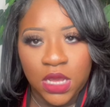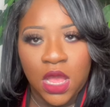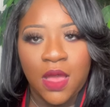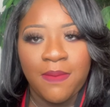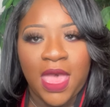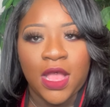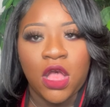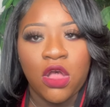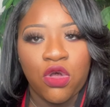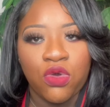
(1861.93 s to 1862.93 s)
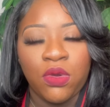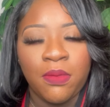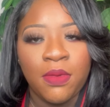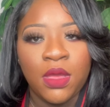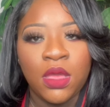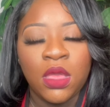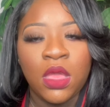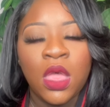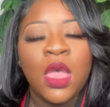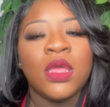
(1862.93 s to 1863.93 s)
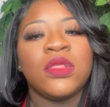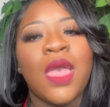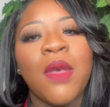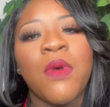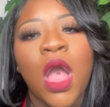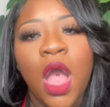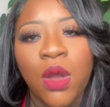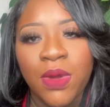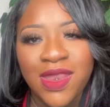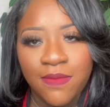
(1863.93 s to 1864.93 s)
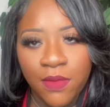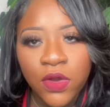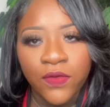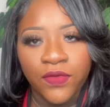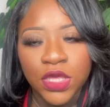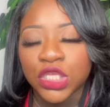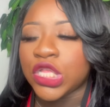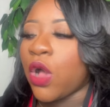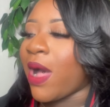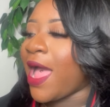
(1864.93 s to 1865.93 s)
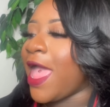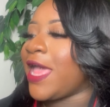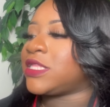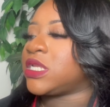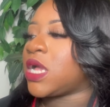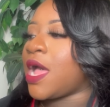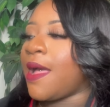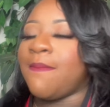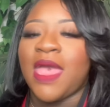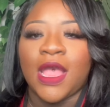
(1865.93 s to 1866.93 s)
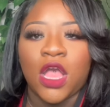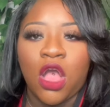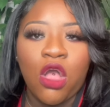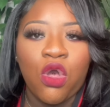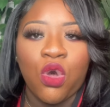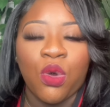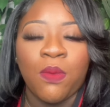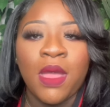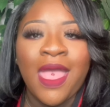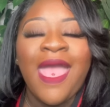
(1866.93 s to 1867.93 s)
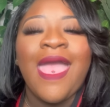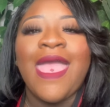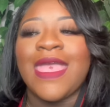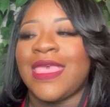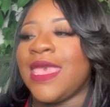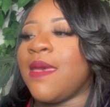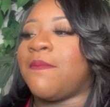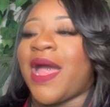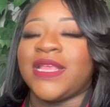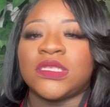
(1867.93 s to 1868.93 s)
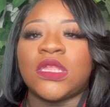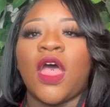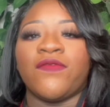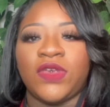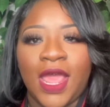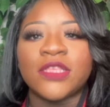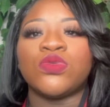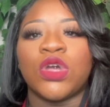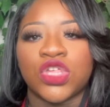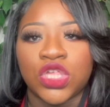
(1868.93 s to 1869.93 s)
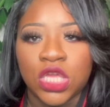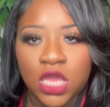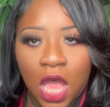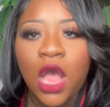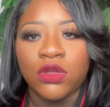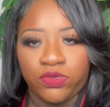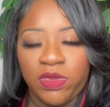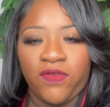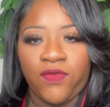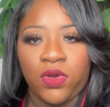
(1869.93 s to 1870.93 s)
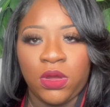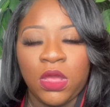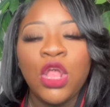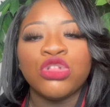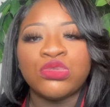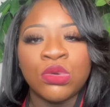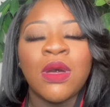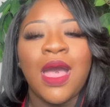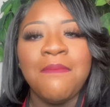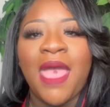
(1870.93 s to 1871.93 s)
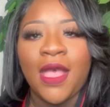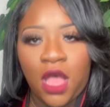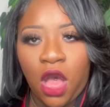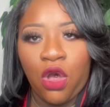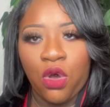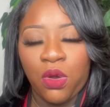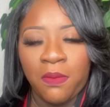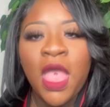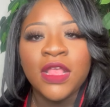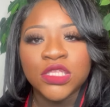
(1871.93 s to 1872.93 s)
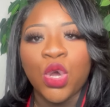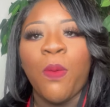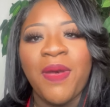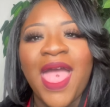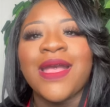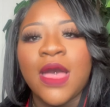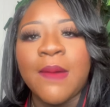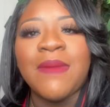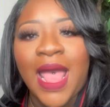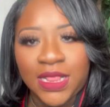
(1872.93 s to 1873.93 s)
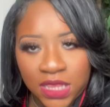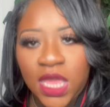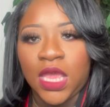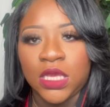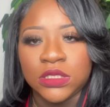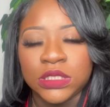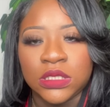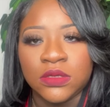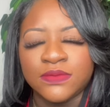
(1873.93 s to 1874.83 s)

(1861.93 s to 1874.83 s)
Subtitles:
to come back home, they were already moving. So I had to come back home and get my stuff. That's what she called me for. To come back home to pack up my things.